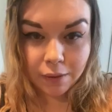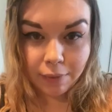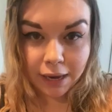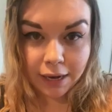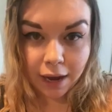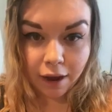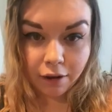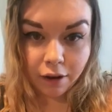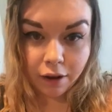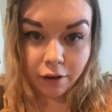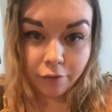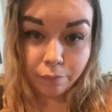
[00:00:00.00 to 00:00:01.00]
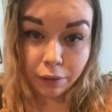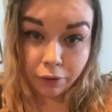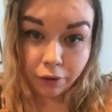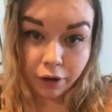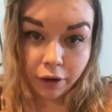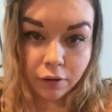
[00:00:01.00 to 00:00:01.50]
made out of
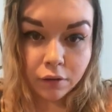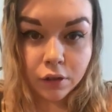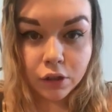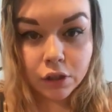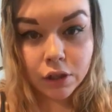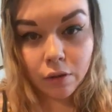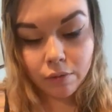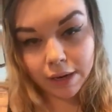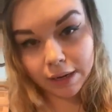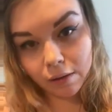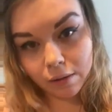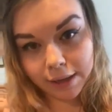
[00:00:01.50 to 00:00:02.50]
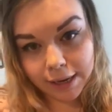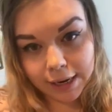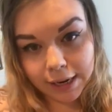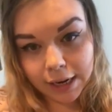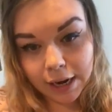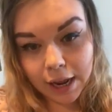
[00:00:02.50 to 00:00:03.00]
pewter, there's no nickel in
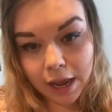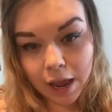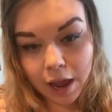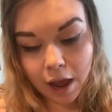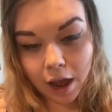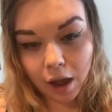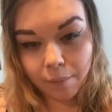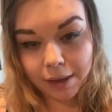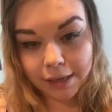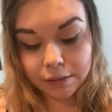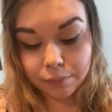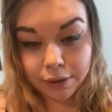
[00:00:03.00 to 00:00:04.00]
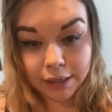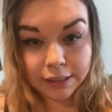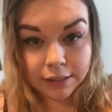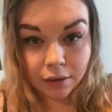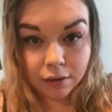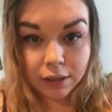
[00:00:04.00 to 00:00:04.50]
it. Um, it's pretty
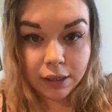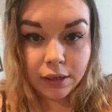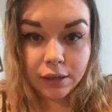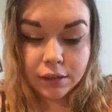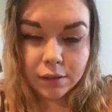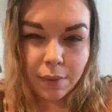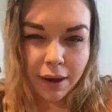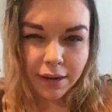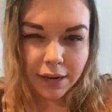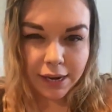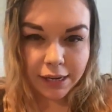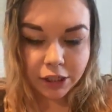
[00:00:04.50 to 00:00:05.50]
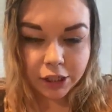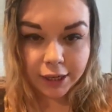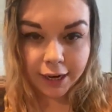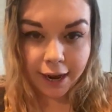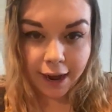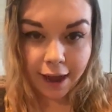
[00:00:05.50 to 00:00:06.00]
solid, it's about an inch and
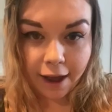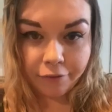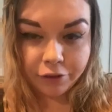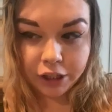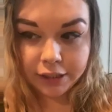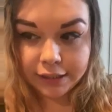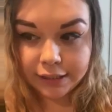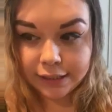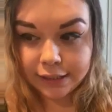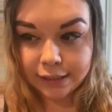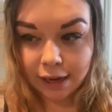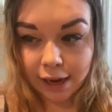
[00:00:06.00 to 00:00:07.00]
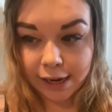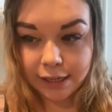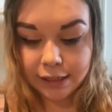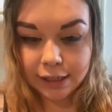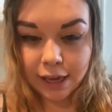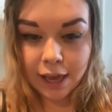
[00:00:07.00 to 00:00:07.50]
a half just in
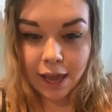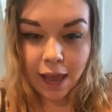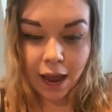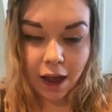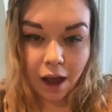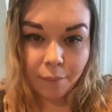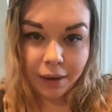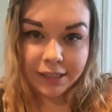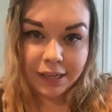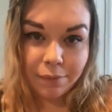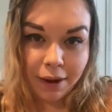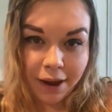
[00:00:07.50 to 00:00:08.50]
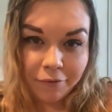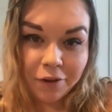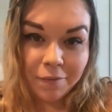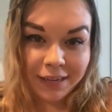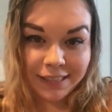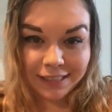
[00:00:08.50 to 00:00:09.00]
size. Um, I did buy it for
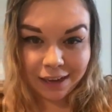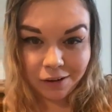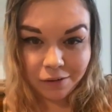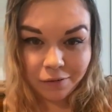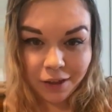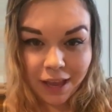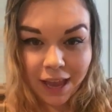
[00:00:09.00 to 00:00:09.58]
myself,